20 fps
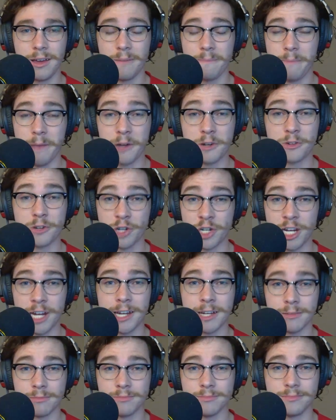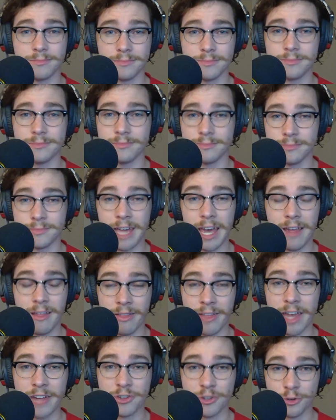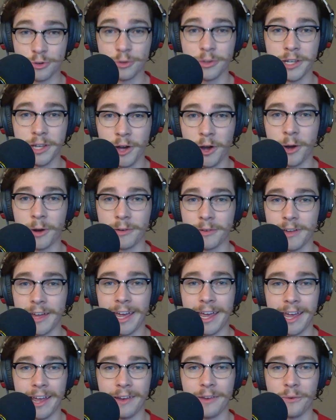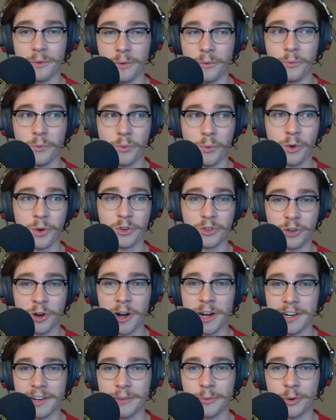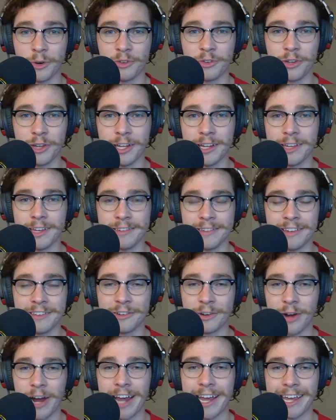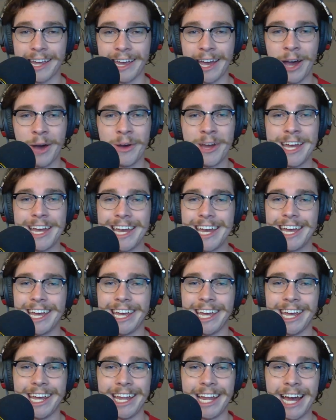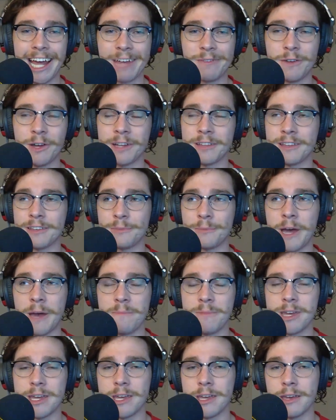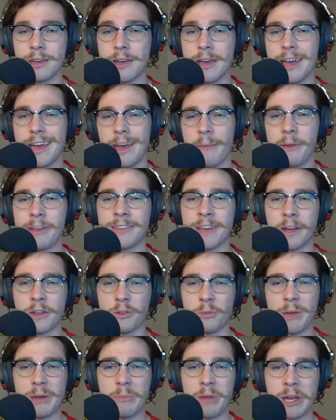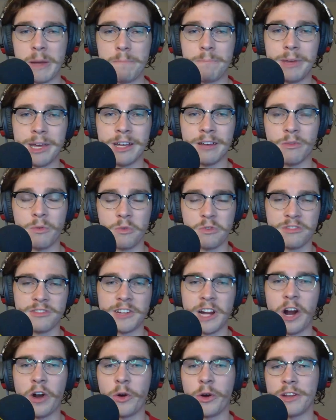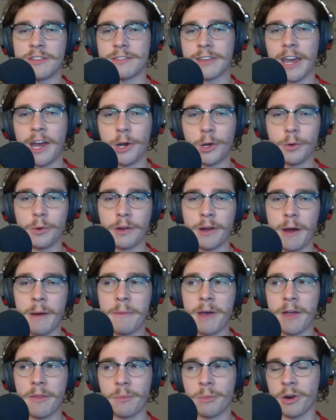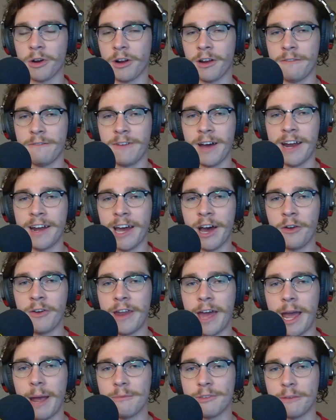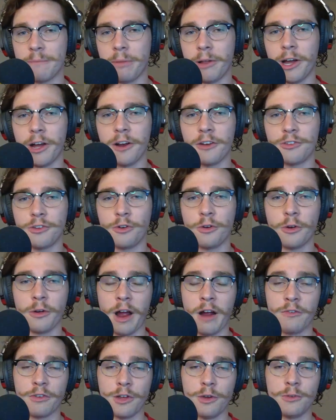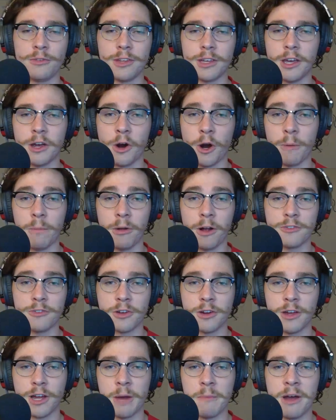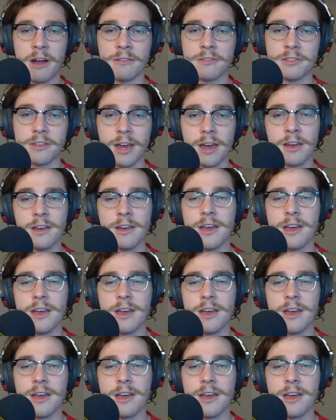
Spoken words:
Pitchers are cheating. They truly are. And we're seeing this, and it's cracking out. And I feel like this might be, I mean, it's not going to be like a big steroid scandal. I bet we're going to find out names of players who are using it, or players are going to come out and say,